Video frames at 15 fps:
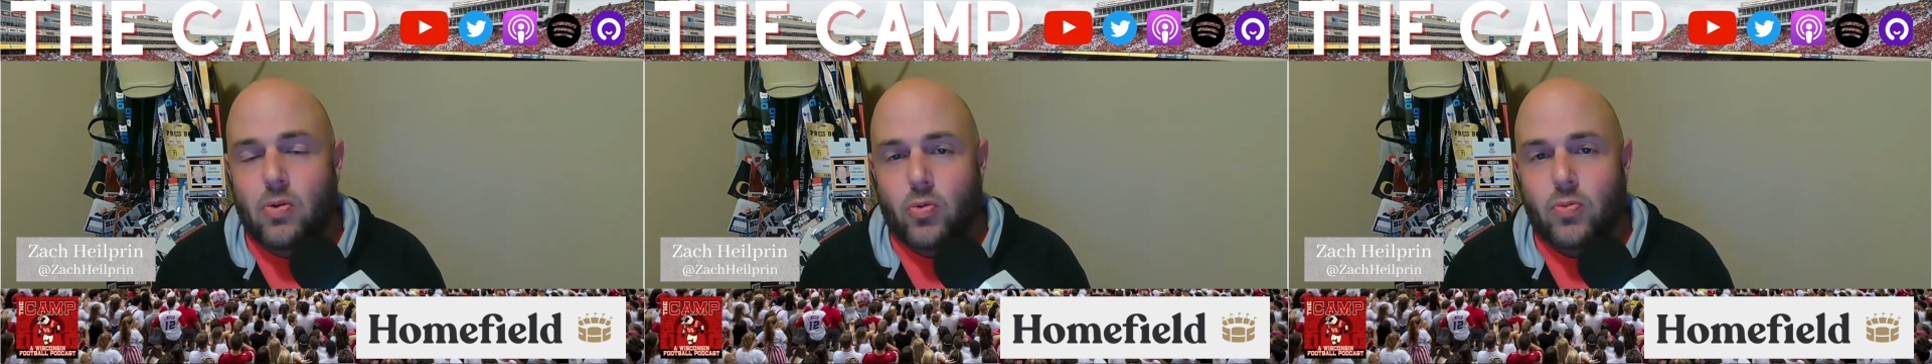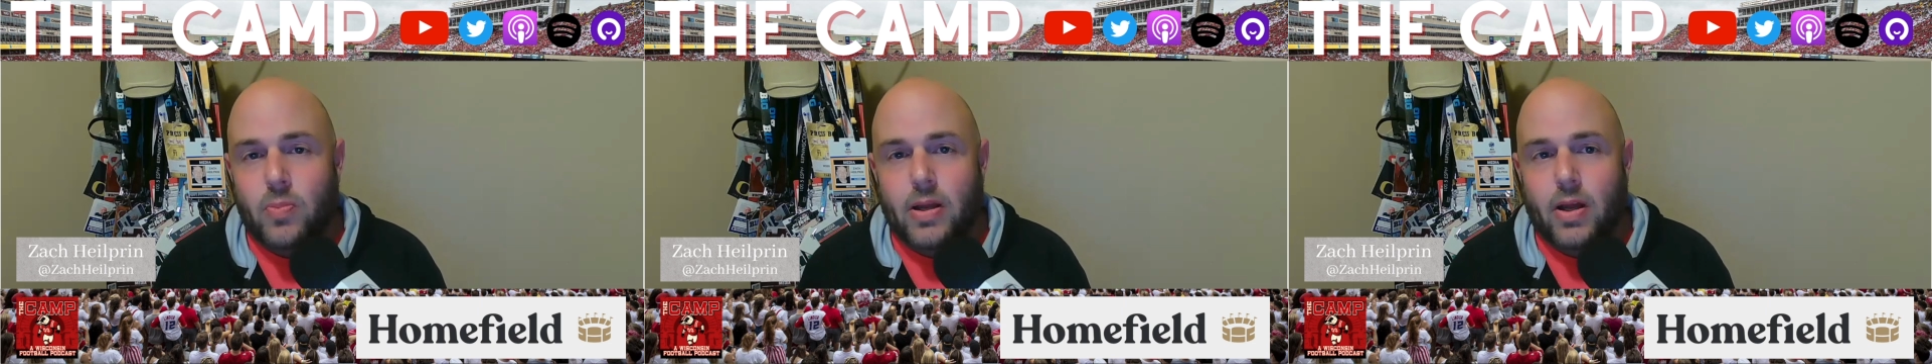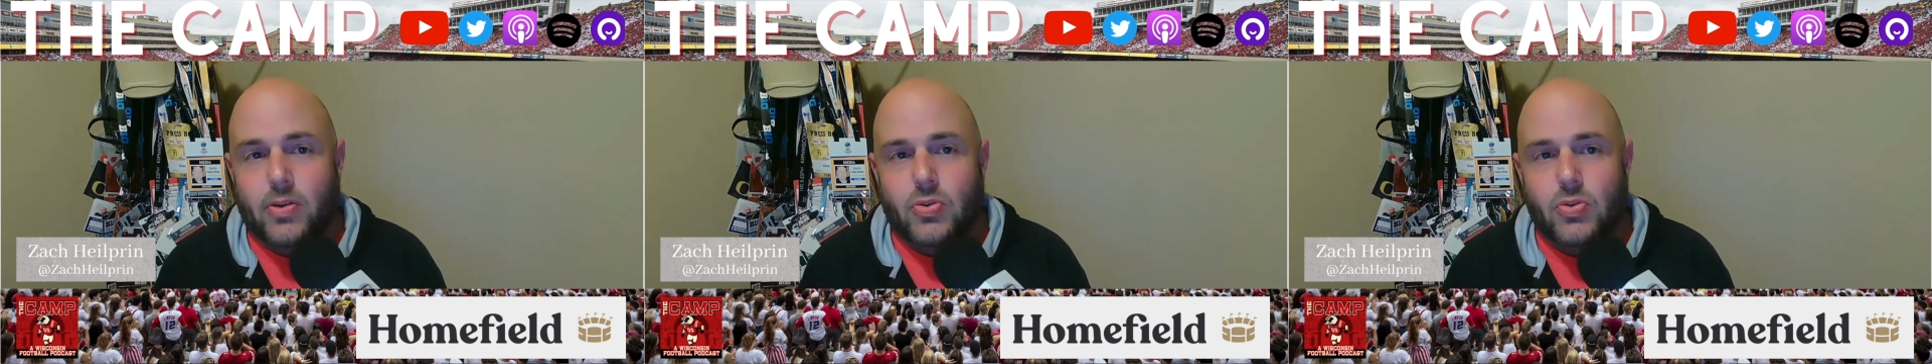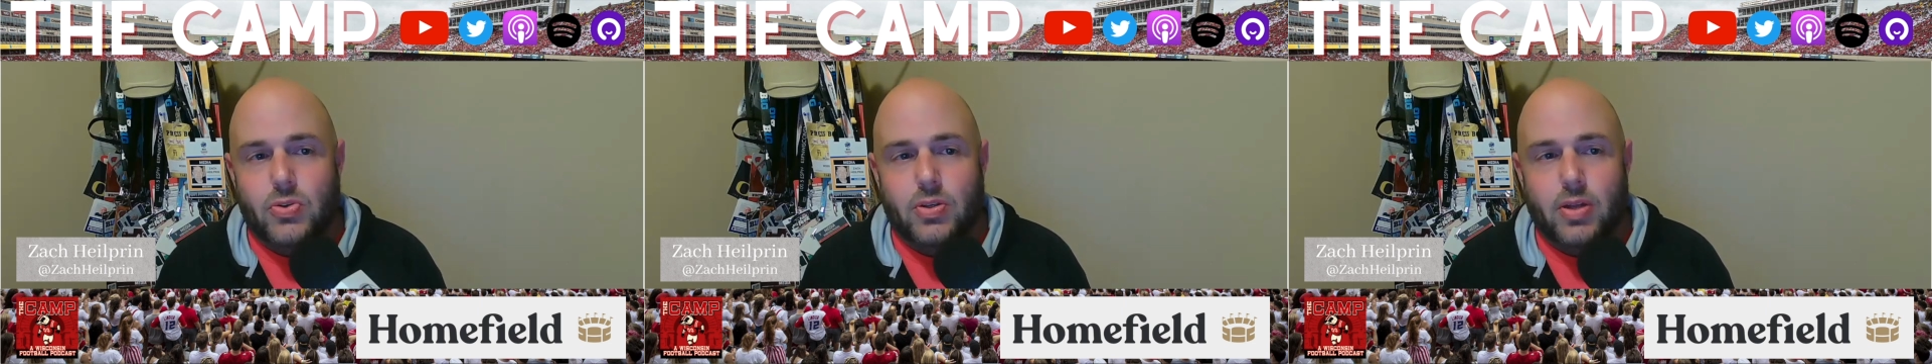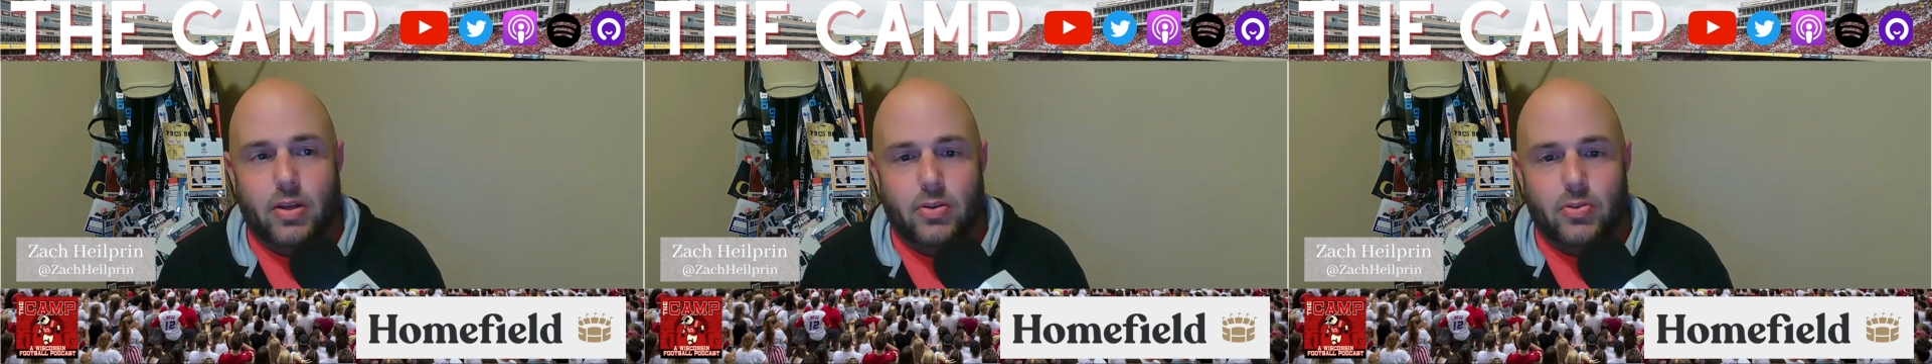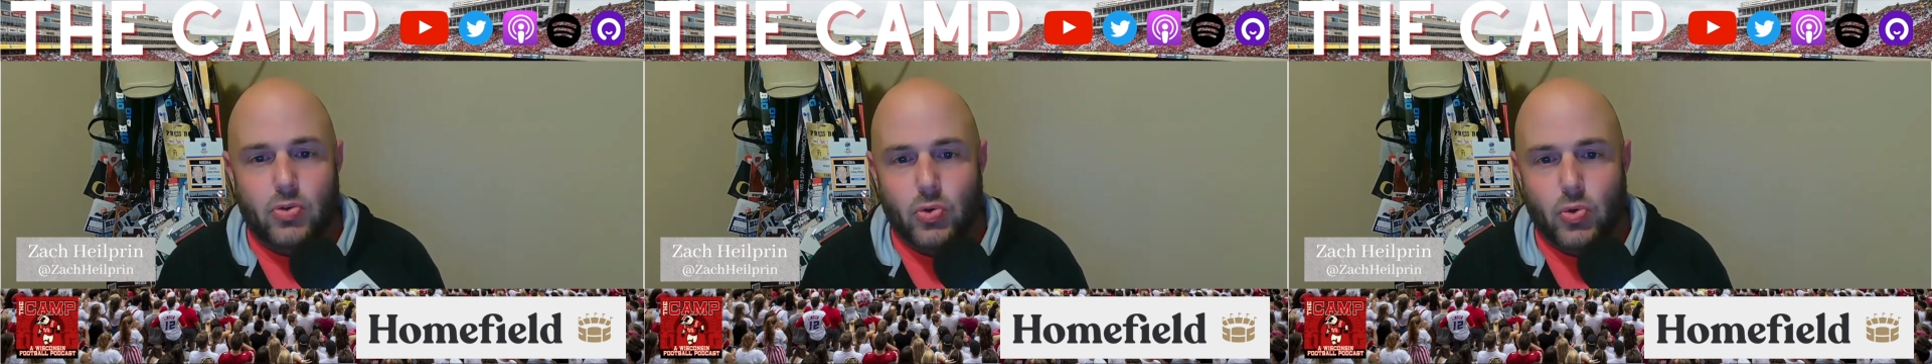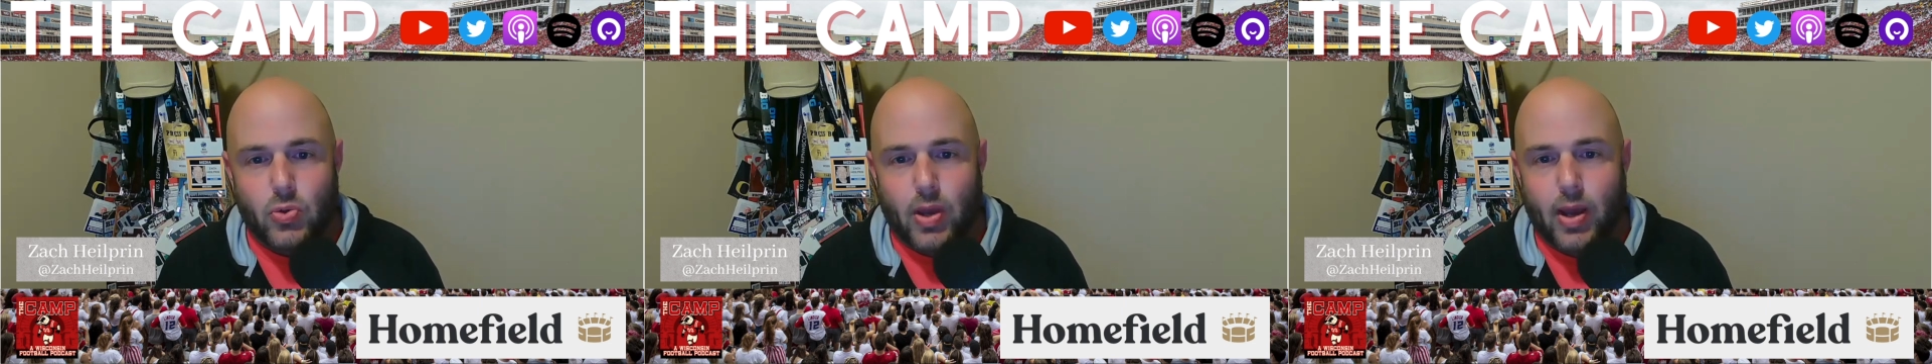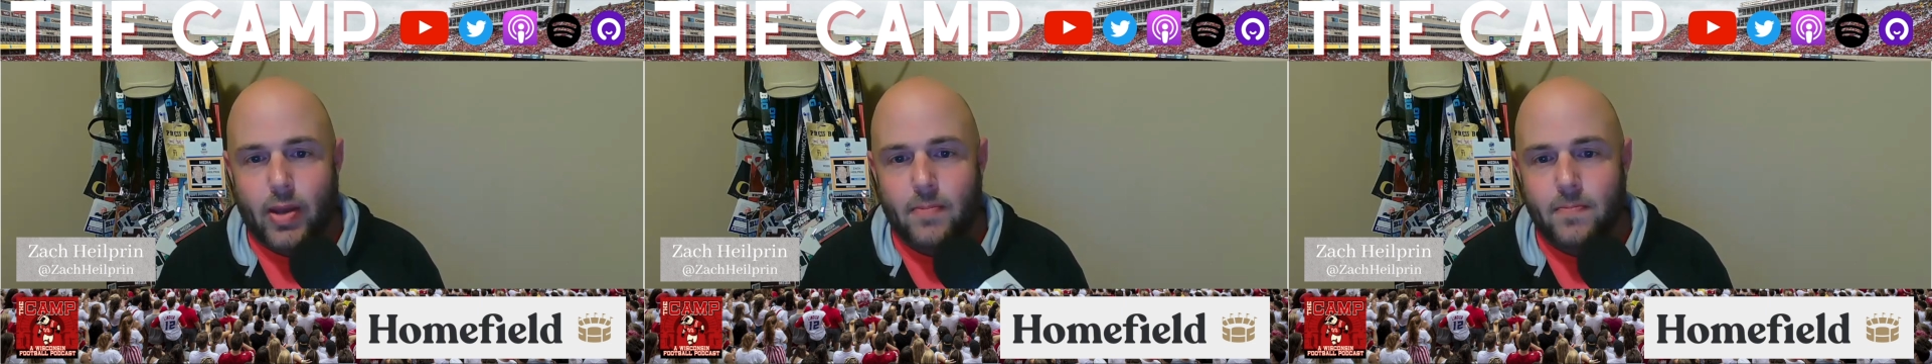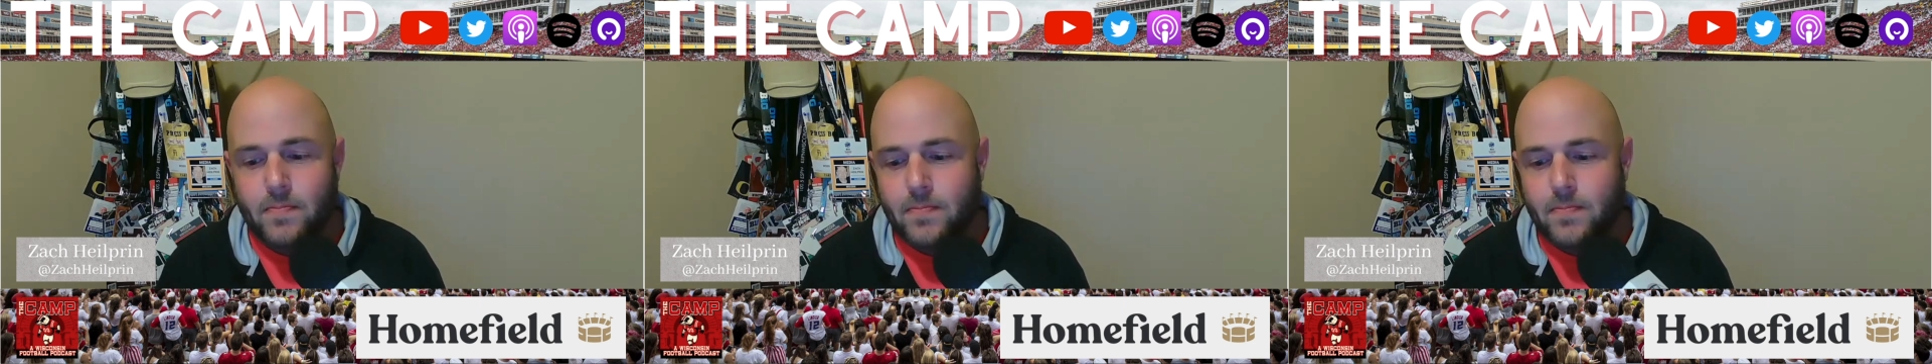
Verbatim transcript: with me on Tuesday to do that.